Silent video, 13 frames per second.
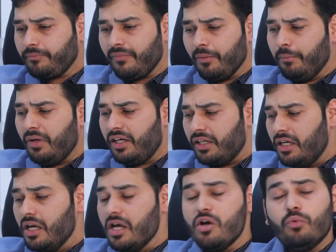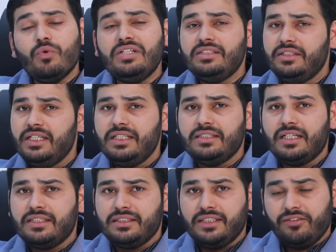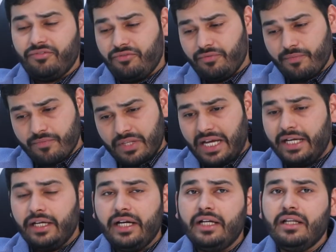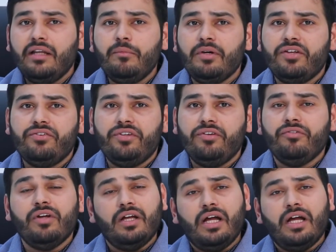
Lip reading: But once things are safe, I let them conceive.